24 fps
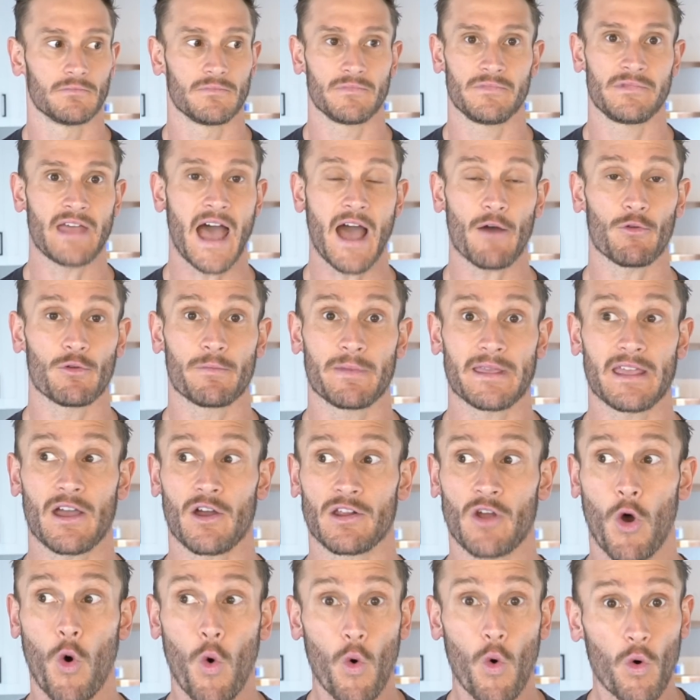that would be
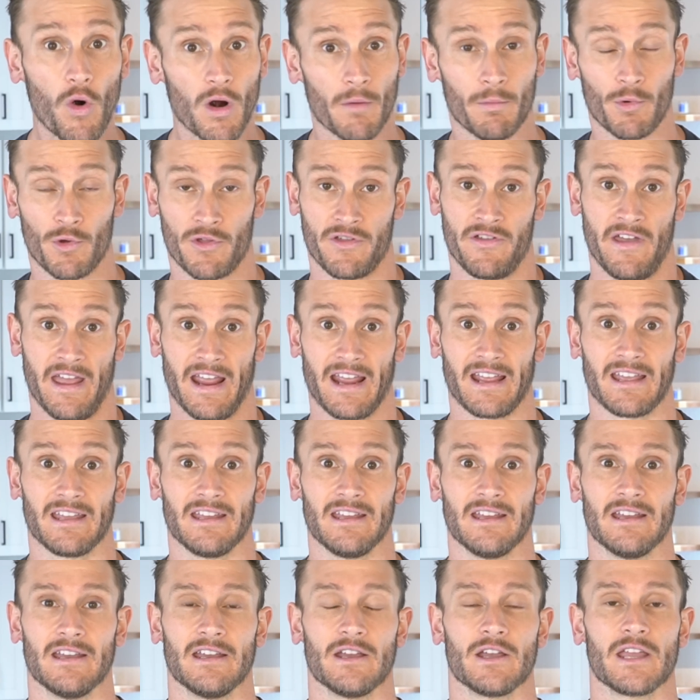a horrible thing.
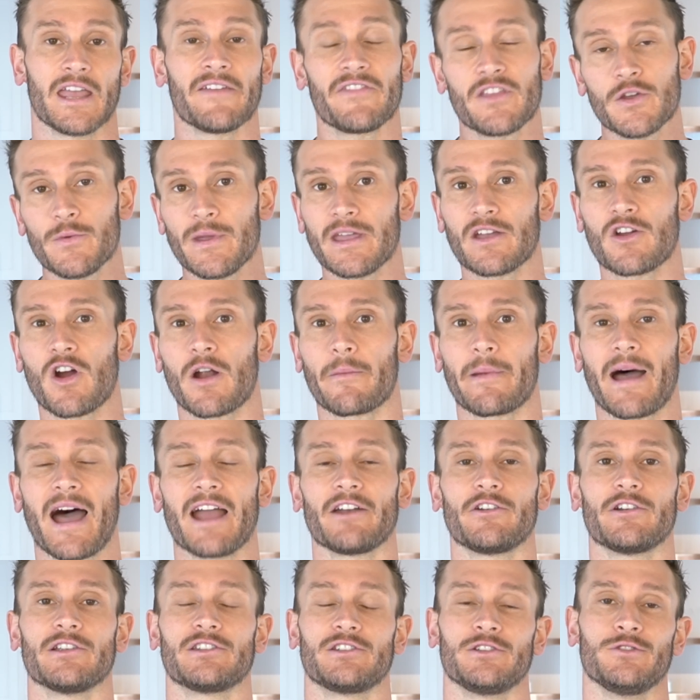If you eat
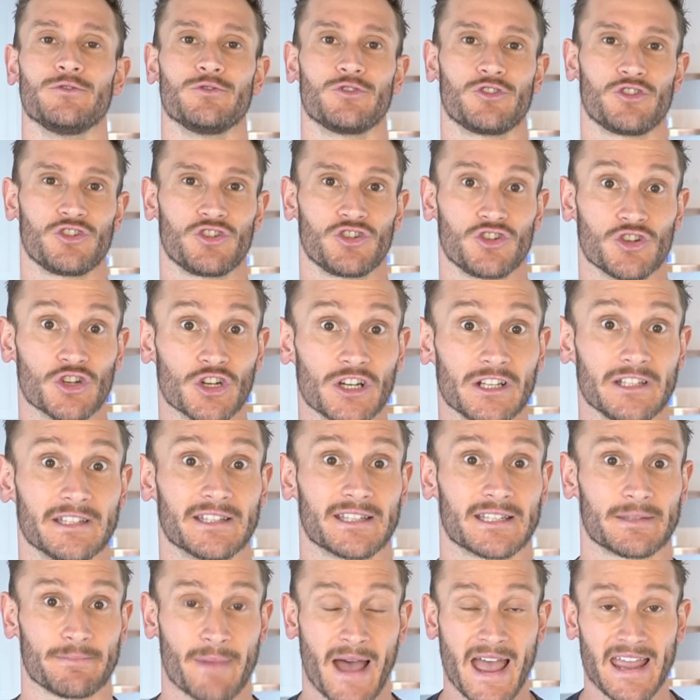carbohydrates, you should
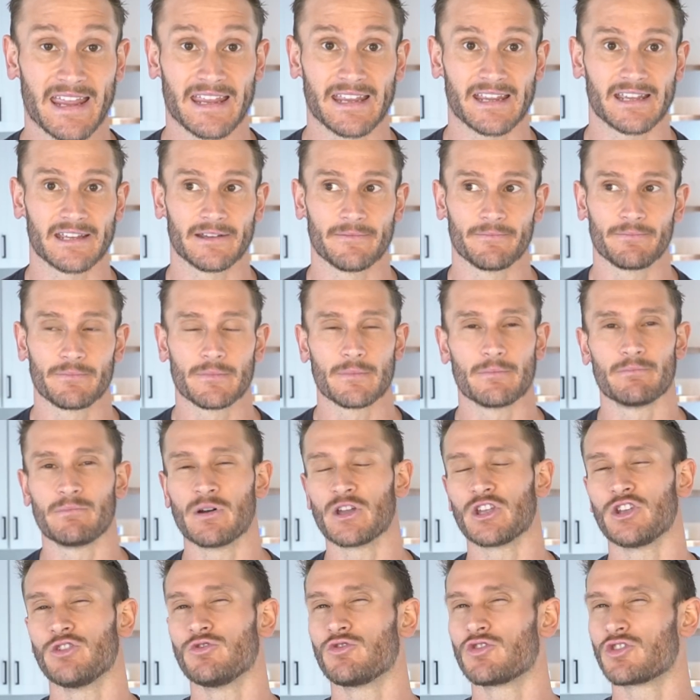spike,
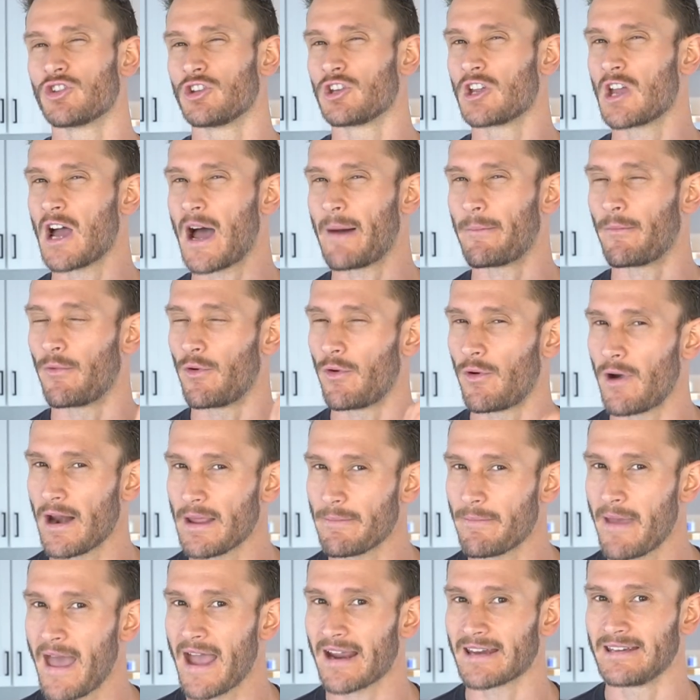but you should come
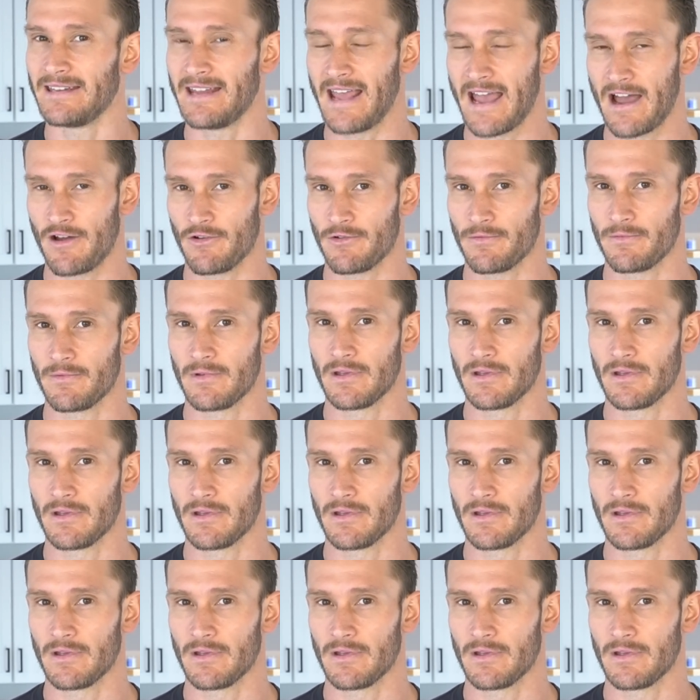right back down.